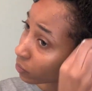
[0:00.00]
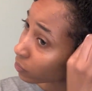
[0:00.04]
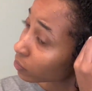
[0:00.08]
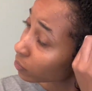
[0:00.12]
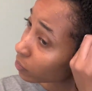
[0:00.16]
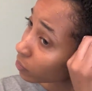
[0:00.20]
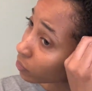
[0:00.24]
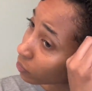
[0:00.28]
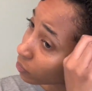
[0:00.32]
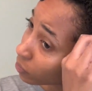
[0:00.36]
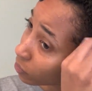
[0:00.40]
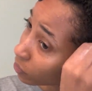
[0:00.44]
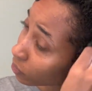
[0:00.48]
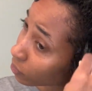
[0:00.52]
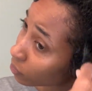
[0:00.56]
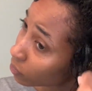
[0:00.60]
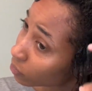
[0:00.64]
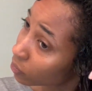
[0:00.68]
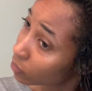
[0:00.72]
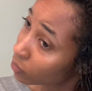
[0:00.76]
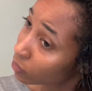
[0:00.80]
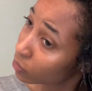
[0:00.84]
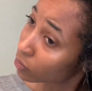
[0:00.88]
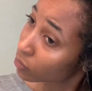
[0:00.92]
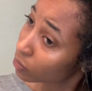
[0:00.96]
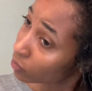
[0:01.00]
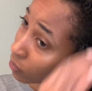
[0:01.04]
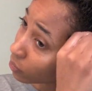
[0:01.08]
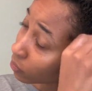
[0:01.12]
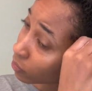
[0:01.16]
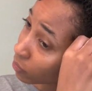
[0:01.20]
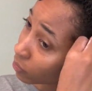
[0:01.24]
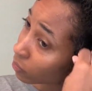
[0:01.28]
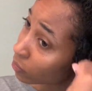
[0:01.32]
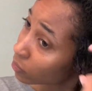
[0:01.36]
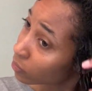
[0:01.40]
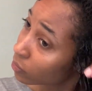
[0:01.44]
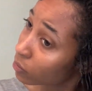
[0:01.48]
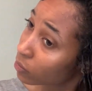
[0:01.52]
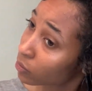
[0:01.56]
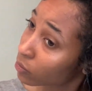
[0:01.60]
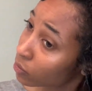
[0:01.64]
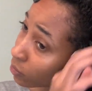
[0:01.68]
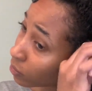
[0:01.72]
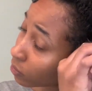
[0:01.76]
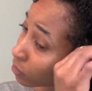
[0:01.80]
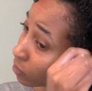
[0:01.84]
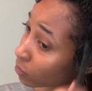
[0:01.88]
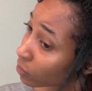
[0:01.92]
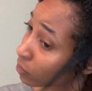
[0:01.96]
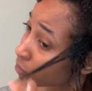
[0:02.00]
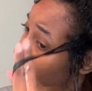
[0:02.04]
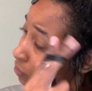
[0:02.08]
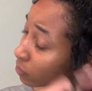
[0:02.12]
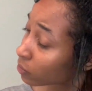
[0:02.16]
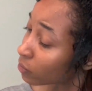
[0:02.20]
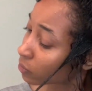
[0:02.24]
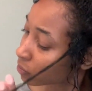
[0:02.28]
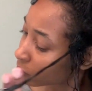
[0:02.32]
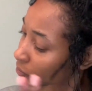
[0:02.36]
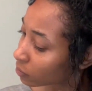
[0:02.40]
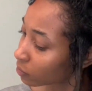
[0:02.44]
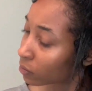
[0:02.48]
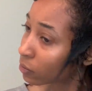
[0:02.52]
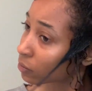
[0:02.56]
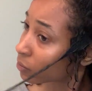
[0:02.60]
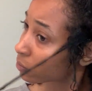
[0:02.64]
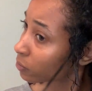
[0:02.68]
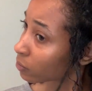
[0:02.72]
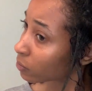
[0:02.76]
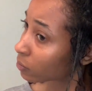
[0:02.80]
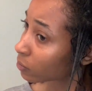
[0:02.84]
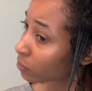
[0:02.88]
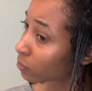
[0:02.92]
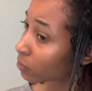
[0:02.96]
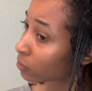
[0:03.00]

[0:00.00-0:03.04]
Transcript: It's a complete difference from the back of my head.